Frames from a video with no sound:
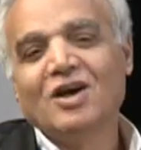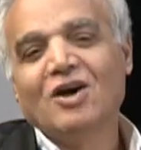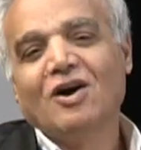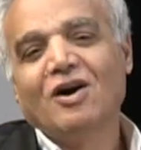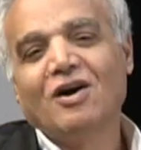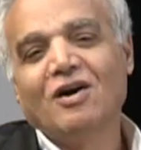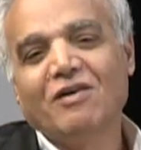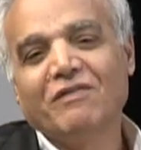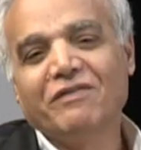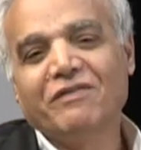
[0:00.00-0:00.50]

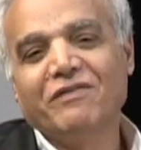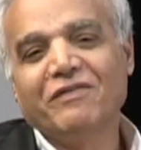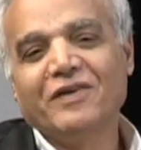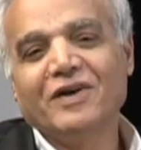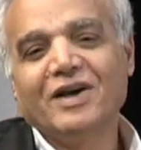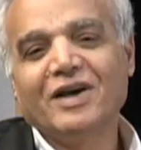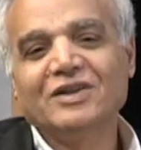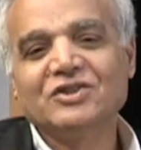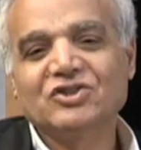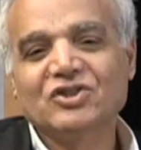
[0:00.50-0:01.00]
of
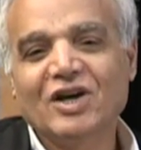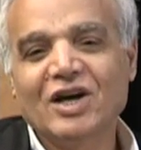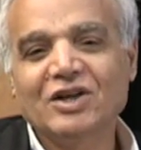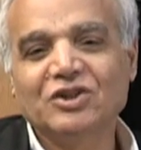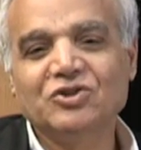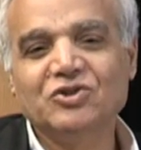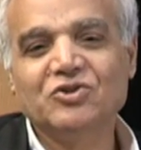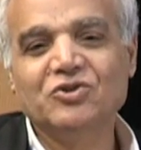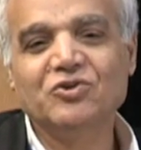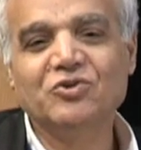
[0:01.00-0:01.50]

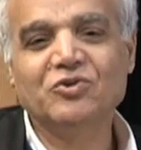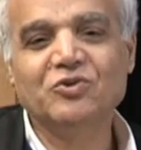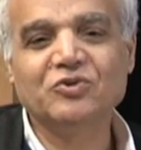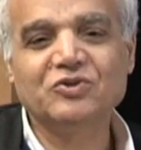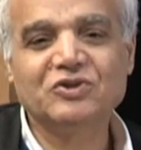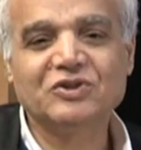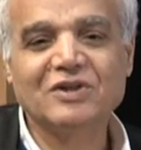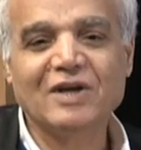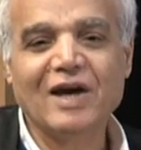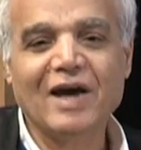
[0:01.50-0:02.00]
Insight
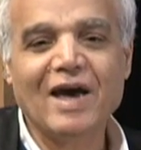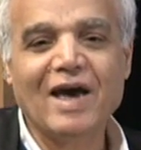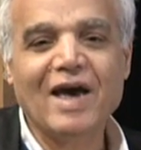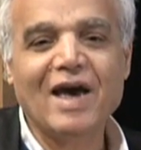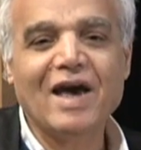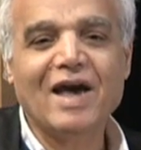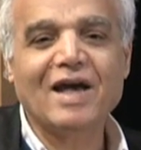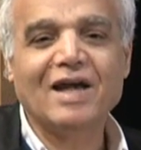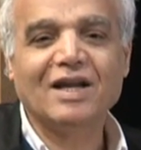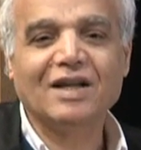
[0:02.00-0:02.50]
News,
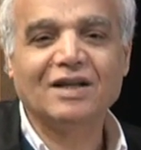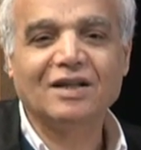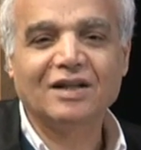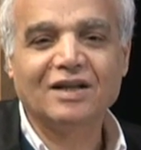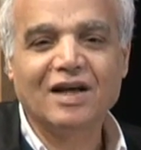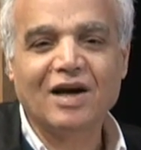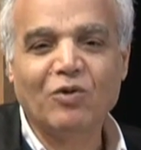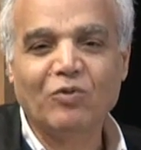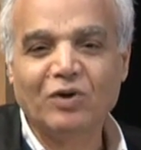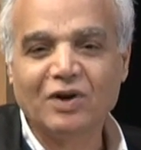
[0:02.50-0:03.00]
and
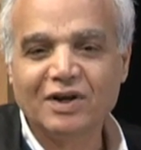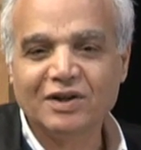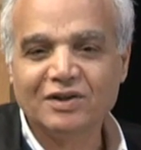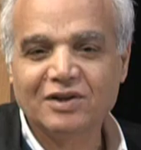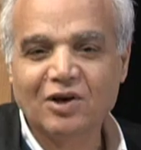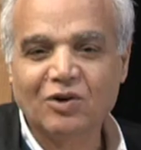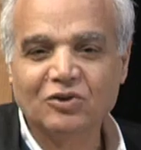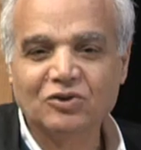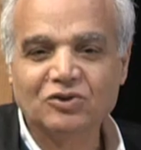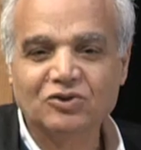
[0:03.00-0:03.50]
that will end
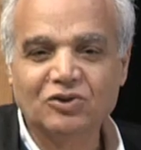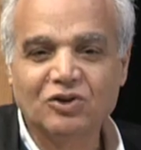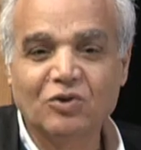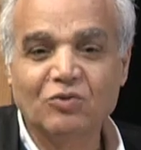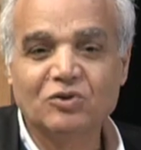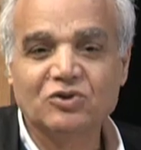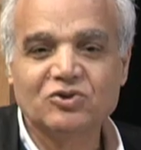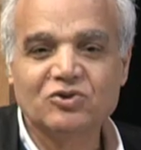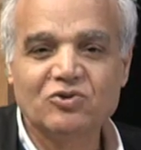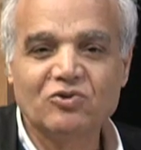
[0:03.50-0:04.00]
our show.
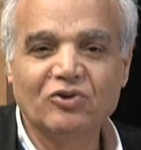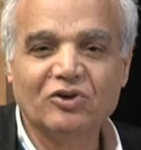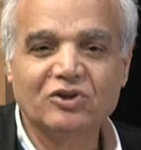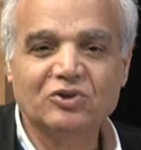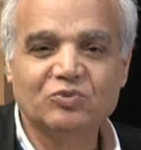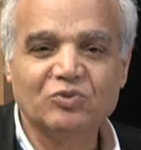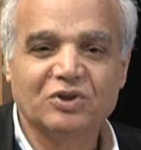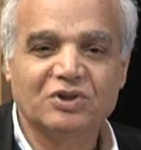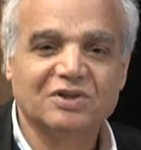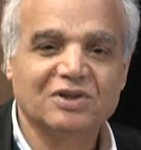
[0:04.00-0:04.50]
We'll see you
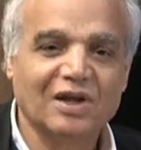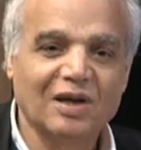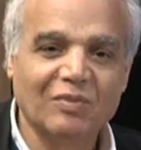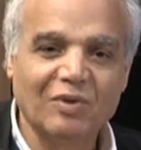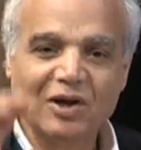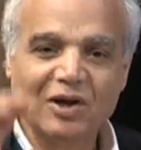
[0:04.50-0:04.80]
next week. Assalamu